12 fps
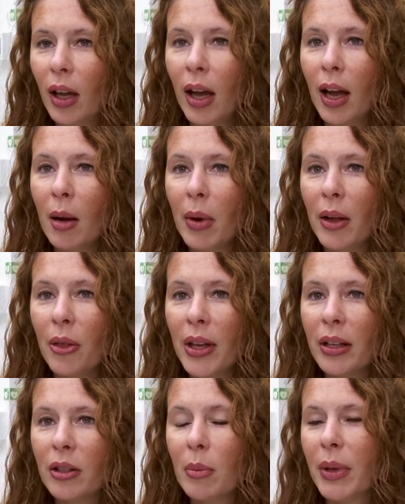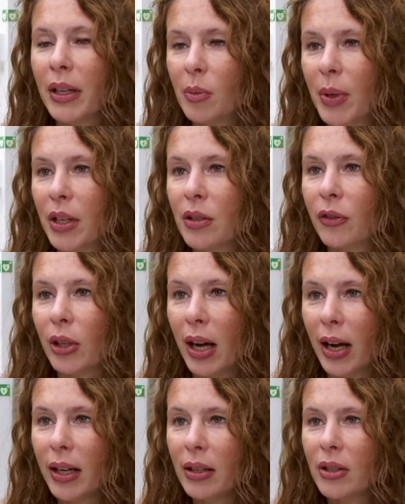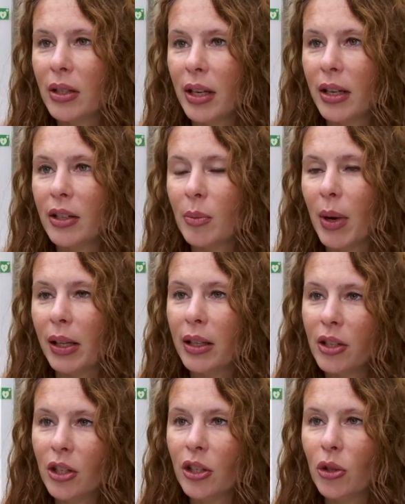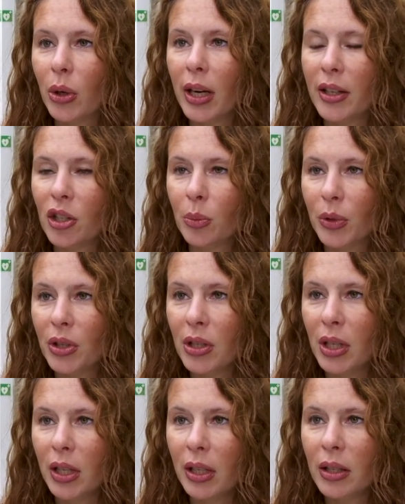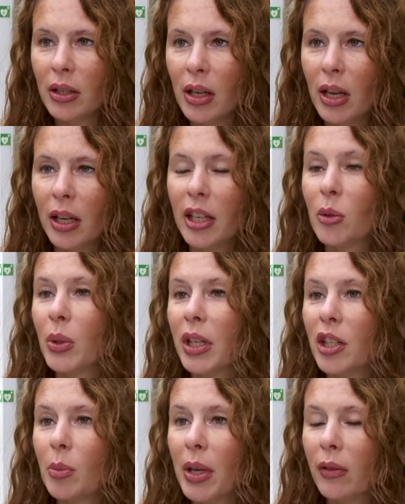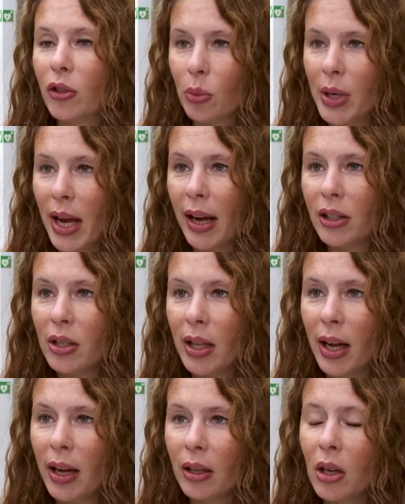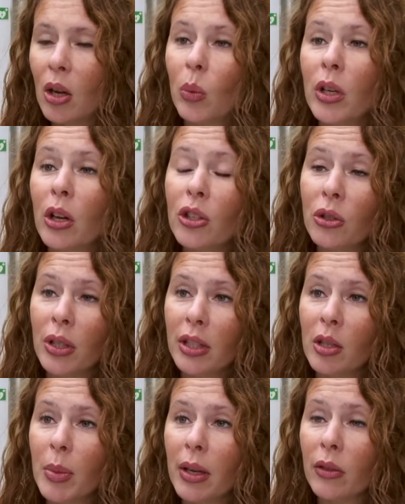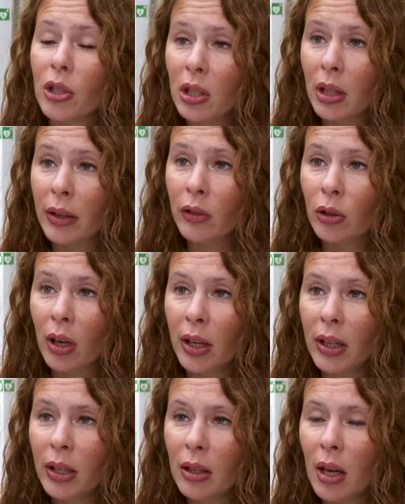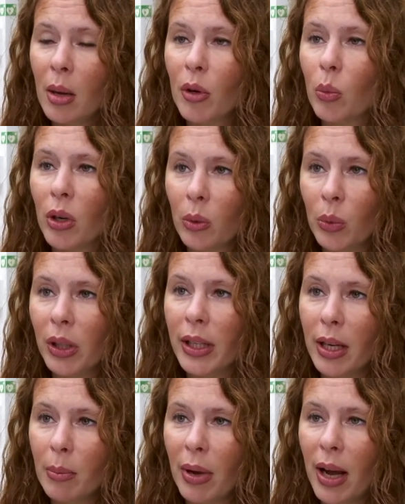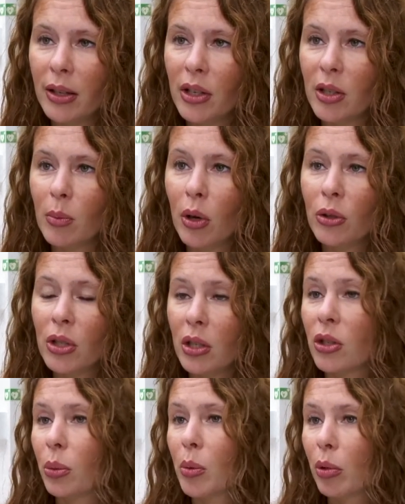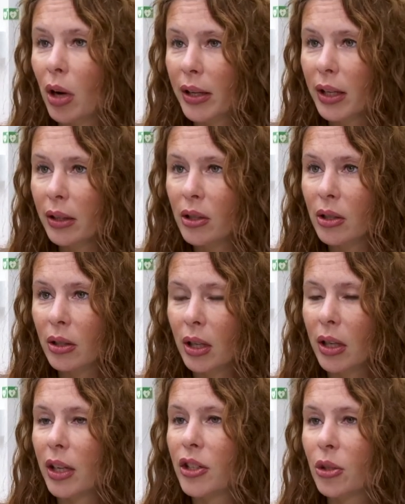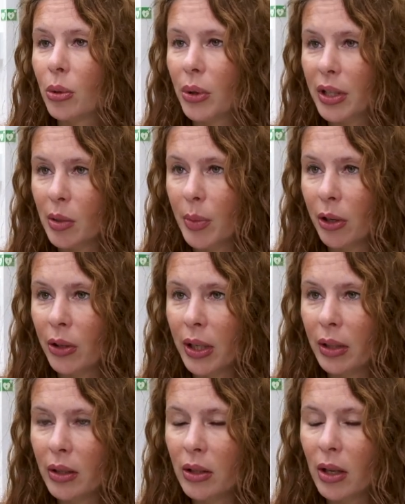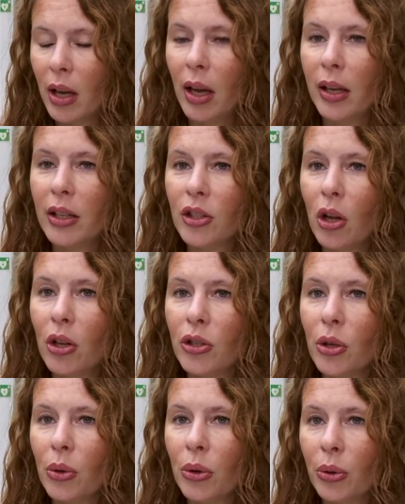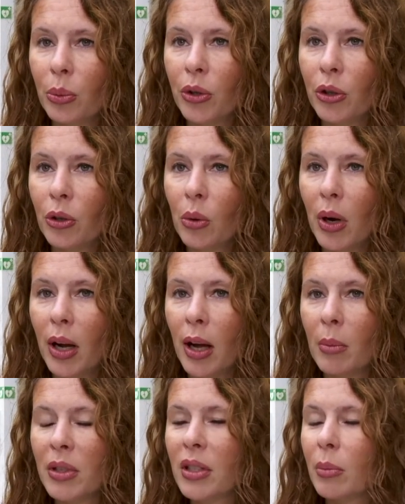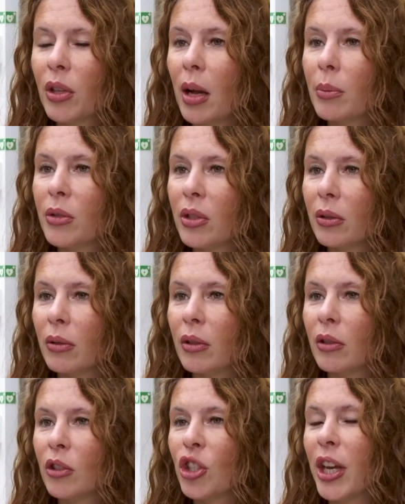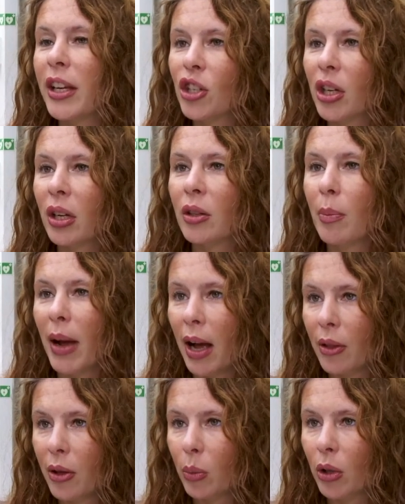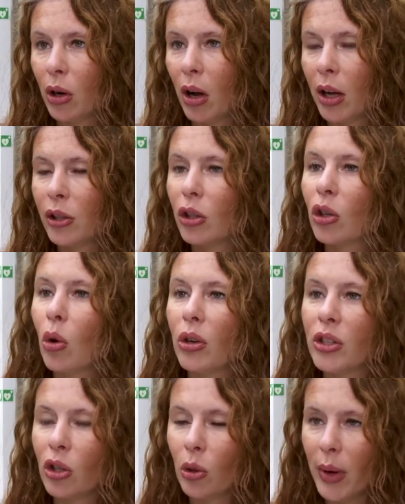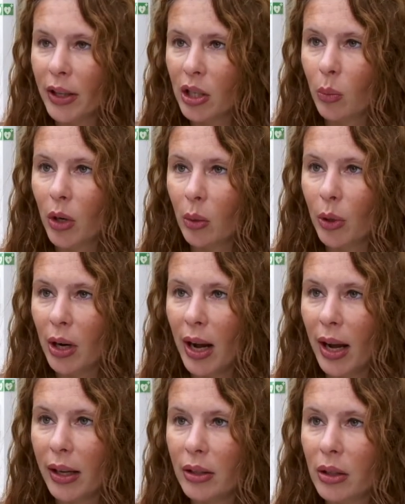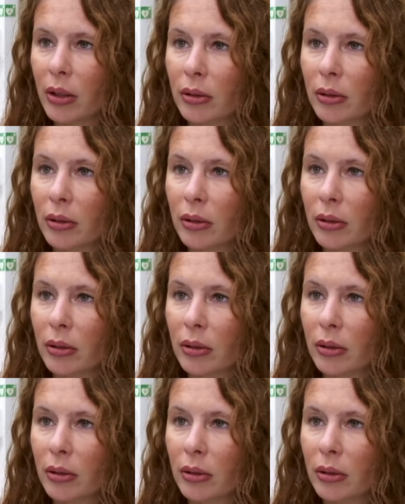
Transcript: I think the biggest piece for us is by listening to our customers' needs is we need to be able to react to that. We also need to be able to deliver on it, but where it really impacts us most is through product, it's through experience, and it's also through sometimes changing the path that we're on or course correcting where we're at.